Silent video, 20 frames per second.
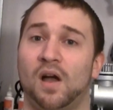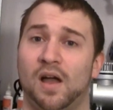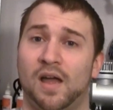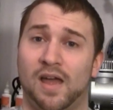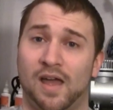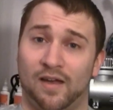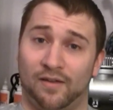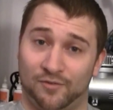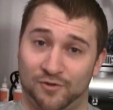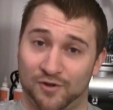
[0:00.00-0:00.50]
I
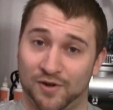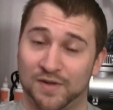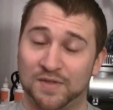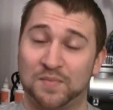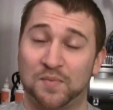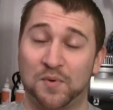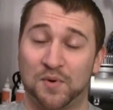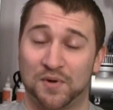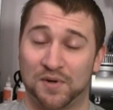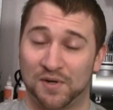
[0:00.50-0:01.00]
have
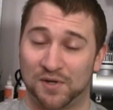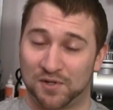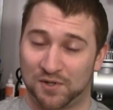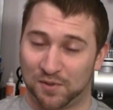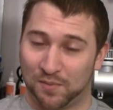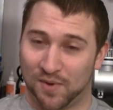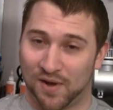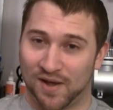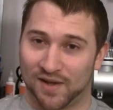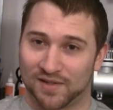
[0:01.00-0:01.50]
transported in a
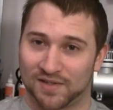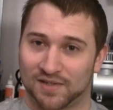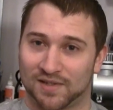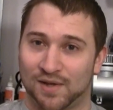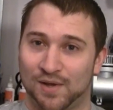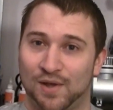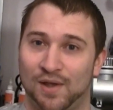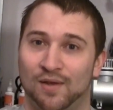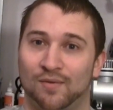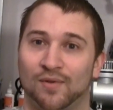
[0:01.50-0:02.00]
shoebox.
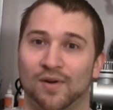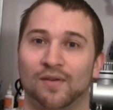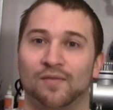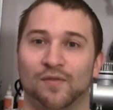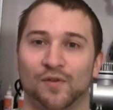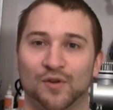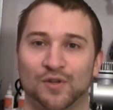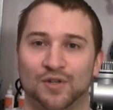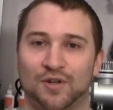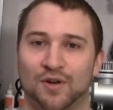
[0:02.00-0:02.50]
When I
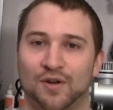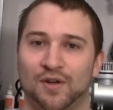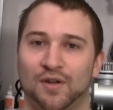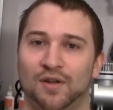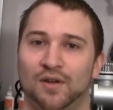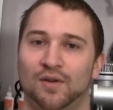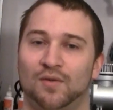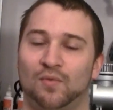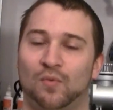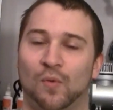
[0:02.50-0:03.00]
first
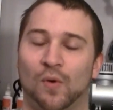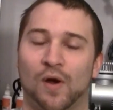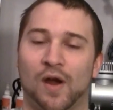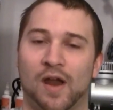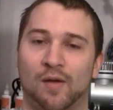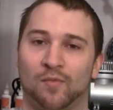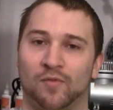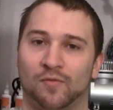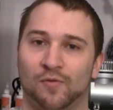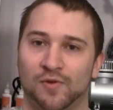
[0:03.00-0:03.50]
started
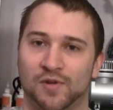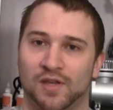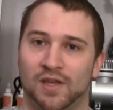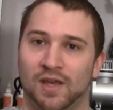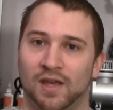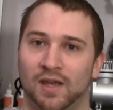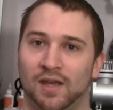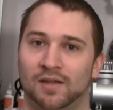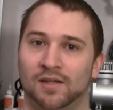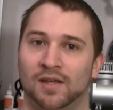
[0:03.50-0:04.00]
Warhammer
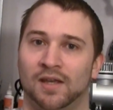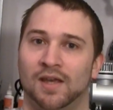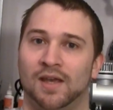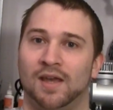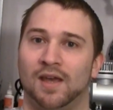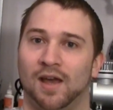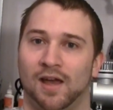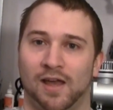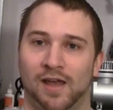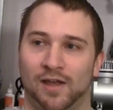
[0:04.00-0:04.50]
40K,
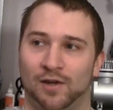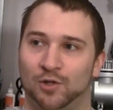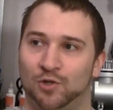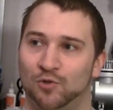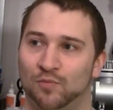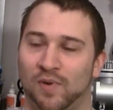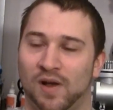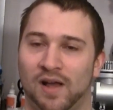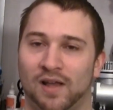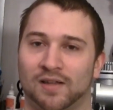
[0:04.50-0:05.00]
I had
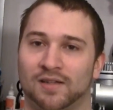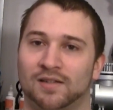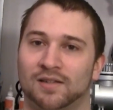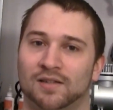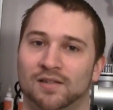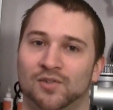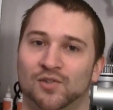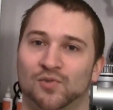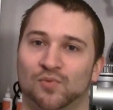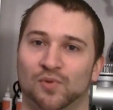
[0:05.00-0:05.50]

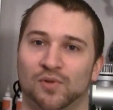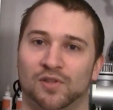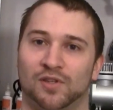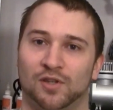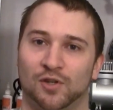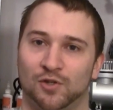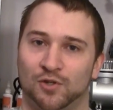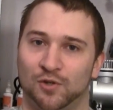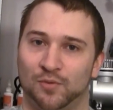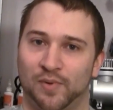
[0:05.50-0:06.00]
shoeboxes with
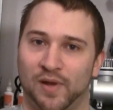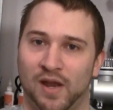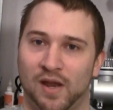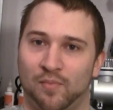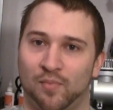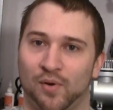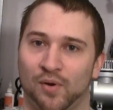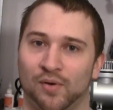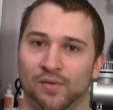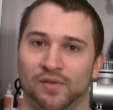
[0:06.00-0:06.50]
tissue
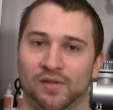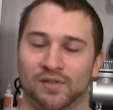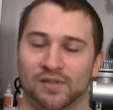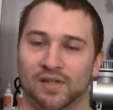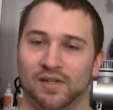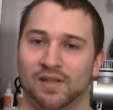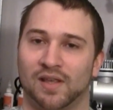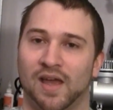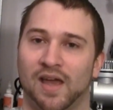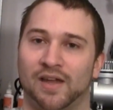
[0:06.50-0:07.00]
paper, things
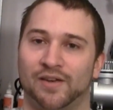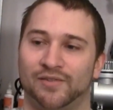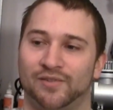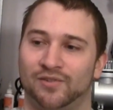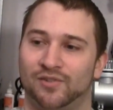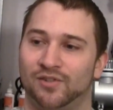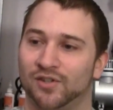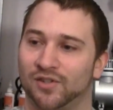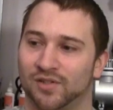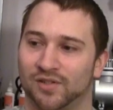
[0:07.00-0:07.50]
like that,
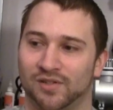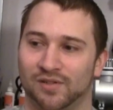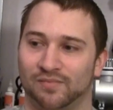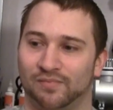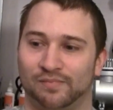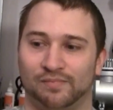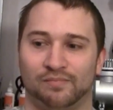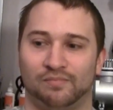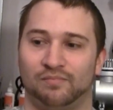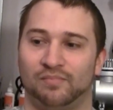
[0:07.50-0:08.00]
just
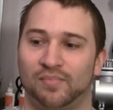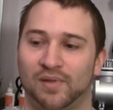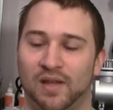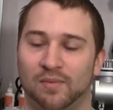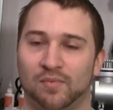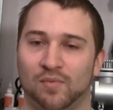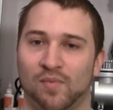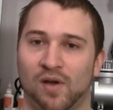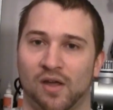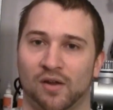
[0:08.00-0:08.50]
to
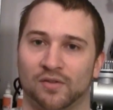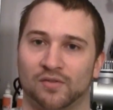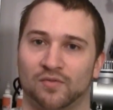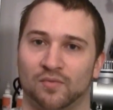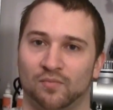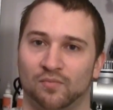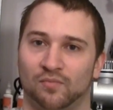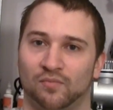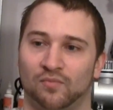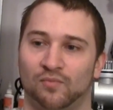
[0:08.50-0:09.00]
keep the models
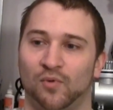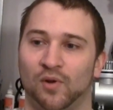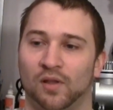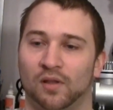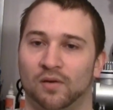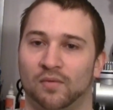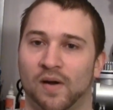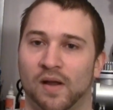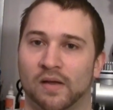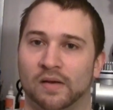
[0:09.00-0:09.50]
from
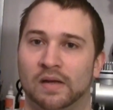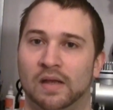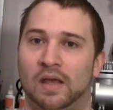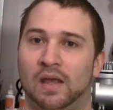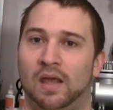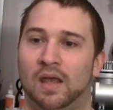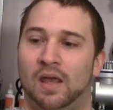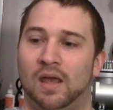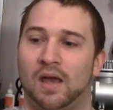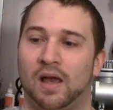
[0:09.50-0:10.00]
wiggling around.
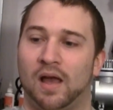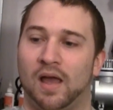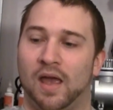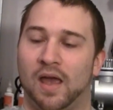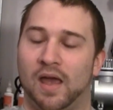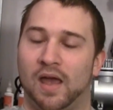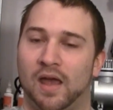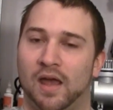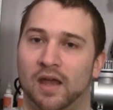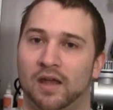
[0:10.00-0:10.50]
I
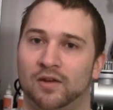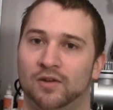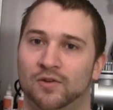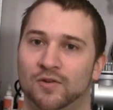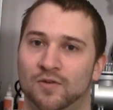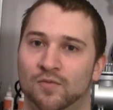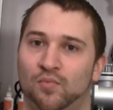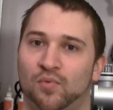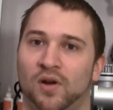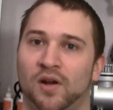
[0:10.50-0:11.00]
had
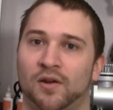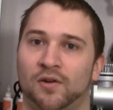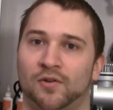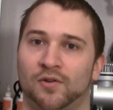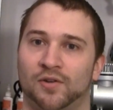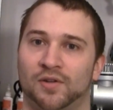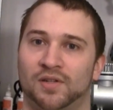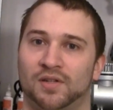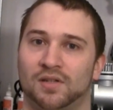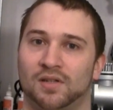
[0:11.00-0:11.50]
2
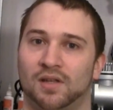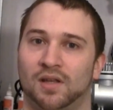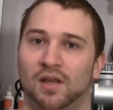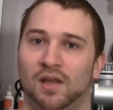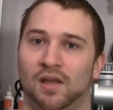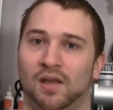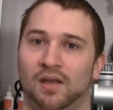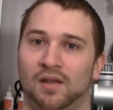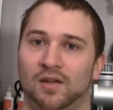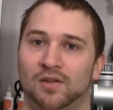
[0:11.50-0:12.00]
Predators,
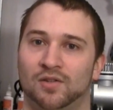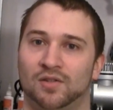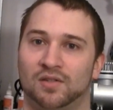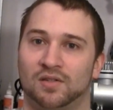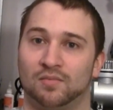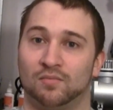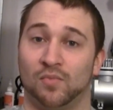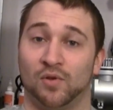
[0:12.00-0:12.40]
and as